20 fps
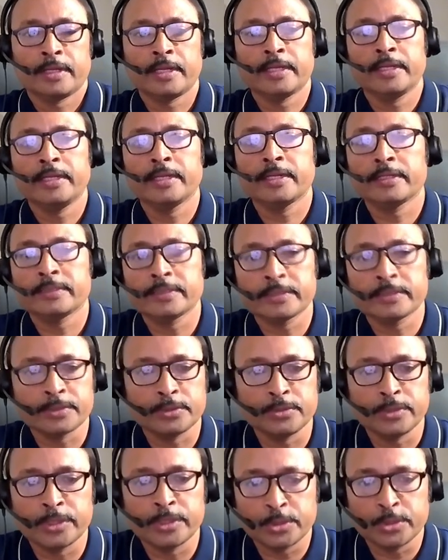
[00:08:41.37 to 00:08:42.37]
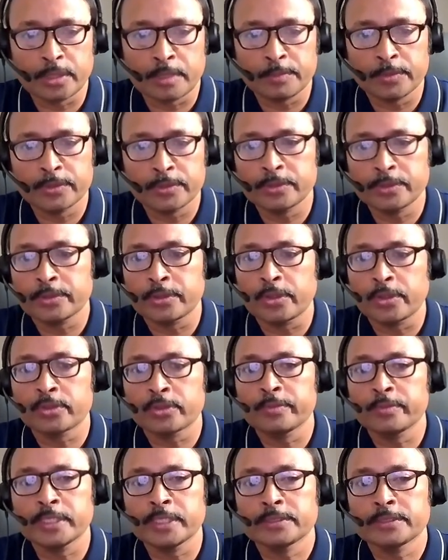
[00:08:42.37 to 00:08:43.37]
Here just you need to upload your
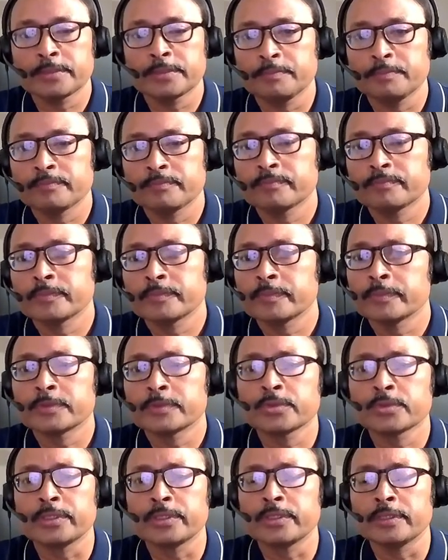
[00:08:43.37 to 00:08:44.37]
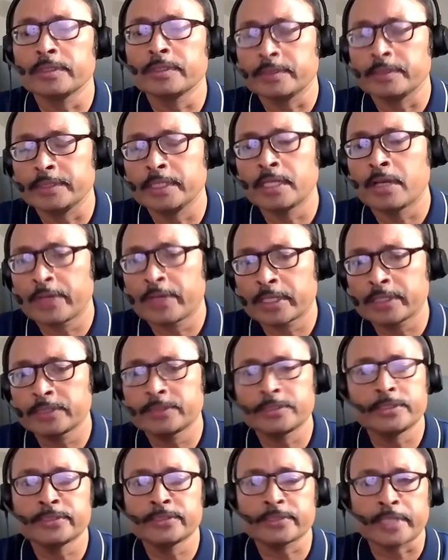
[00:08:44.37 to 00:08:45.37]
document. So in our
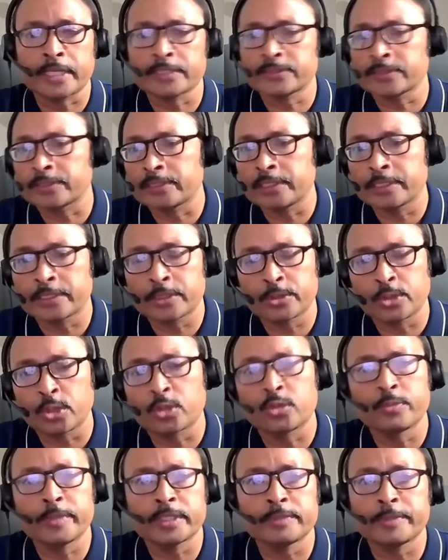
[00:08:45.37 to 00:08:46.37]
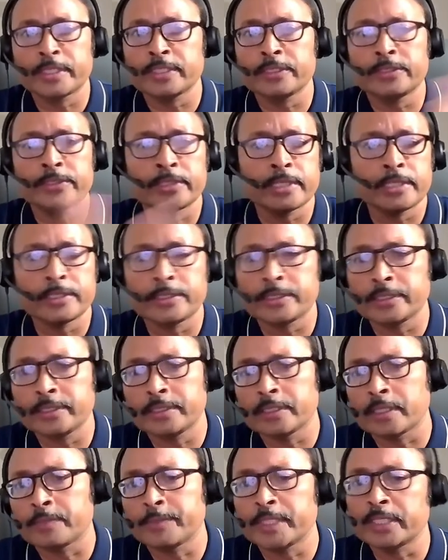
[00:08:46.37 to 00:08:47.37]
case, it is cancer related document, but in
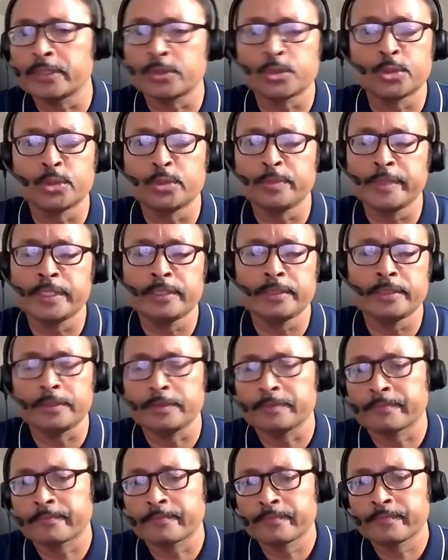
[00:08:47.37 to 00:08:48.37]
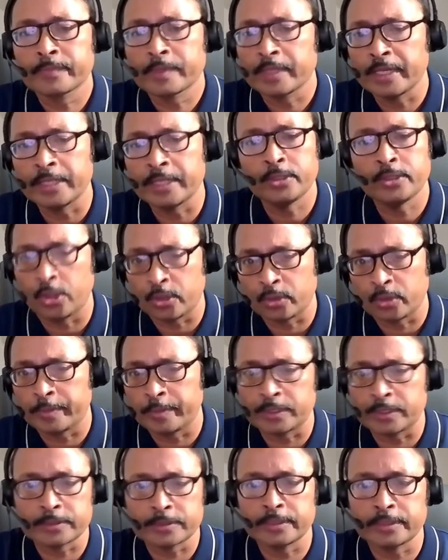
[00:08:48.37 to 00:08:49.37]
reality, it could be any
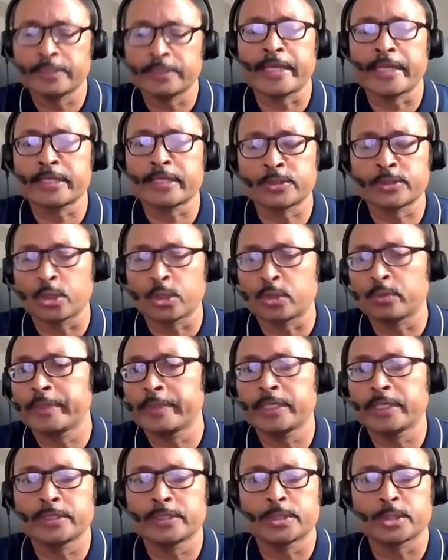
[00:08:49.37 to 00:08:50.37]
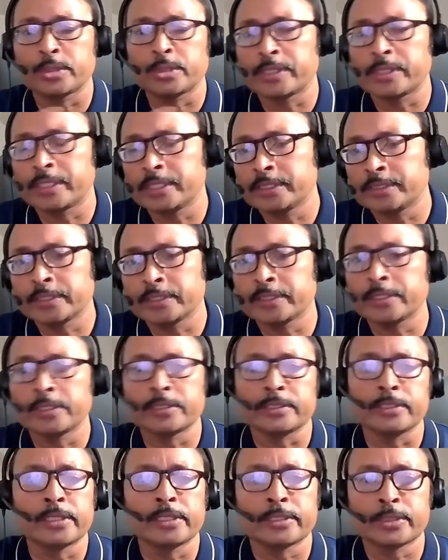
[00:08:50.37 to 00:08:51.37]
document, in tax document or anything
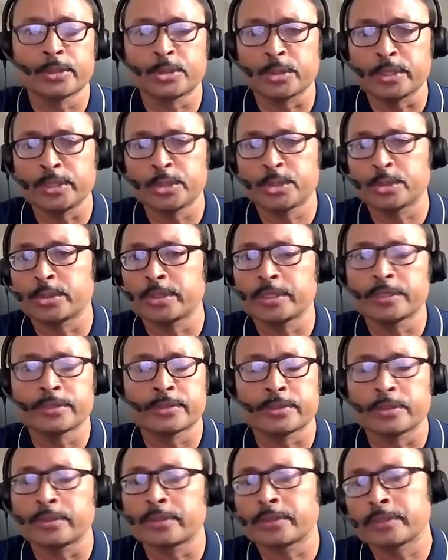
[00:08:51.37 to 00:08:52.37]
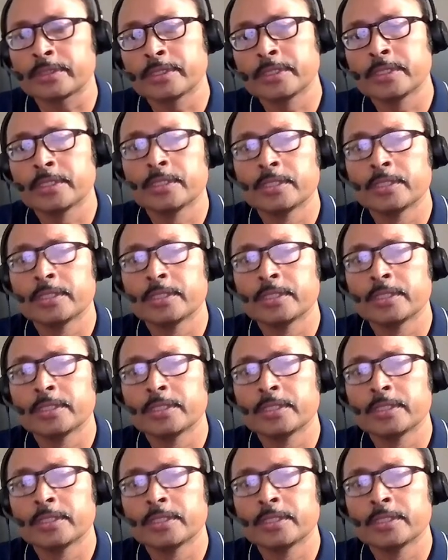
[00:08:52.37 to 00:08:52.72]
related to insurance or